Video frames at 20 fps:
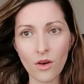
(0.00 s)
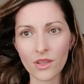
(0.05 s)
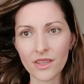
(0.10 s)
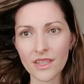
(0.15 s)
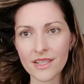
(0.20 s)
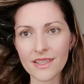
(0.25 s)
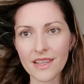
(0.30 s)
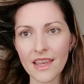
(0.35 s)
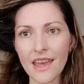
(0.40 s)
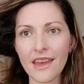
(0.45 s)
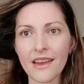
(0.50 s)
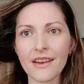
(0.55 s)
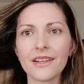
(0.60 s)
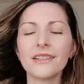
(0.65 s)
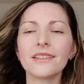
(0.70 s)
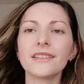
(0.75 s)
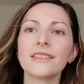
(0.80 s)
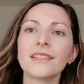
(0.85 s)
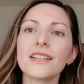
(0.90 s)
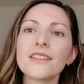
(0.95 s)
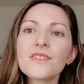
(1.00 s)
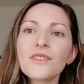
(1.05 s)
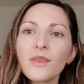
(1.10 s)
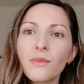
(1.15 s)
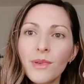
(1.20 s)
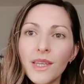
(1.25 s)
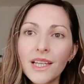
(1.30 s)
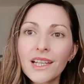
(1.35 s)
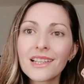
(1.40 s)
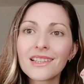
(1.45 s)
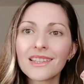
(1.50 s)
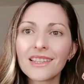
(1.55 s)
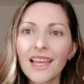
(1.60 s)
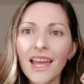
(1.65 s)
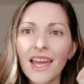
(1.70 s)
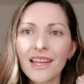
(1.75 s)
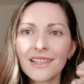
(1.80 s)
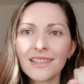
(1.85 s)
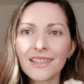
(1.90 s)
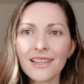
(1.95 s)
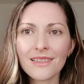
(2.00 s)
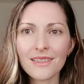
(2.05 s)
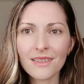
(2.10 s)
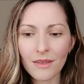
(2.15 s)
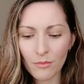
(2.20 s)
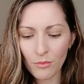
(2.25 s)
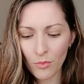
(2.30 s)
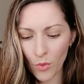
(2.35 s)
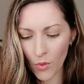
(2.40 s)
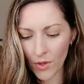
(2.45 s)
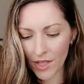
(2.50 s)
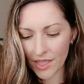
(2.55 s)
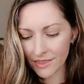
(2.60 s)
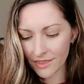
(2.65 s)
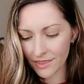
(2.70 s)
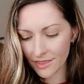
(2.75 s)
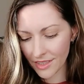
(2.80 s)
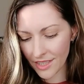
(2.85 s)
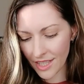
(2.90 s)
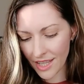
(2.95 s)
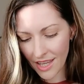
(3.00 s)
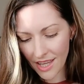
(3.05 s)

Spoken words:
all this hair needs to be contained at some point.